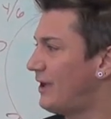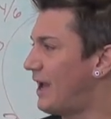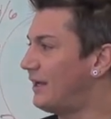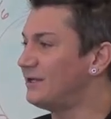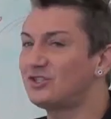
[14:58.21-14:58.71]

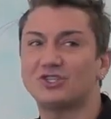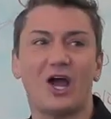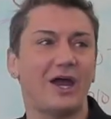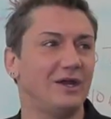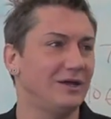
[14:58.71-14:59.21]
and it's
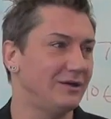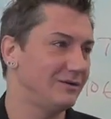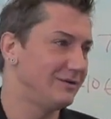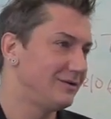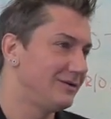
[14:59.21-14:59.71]
shiny,
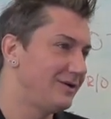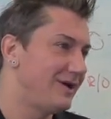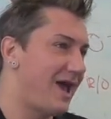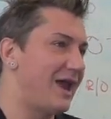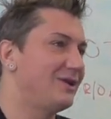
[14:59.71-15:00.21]

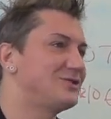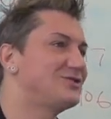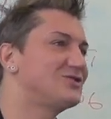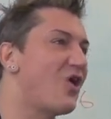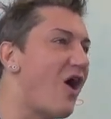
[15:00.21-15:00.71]
and it's
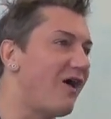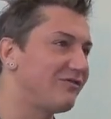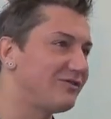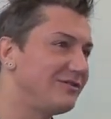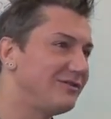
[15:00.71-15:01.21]

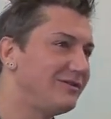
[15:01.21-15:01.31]
soft,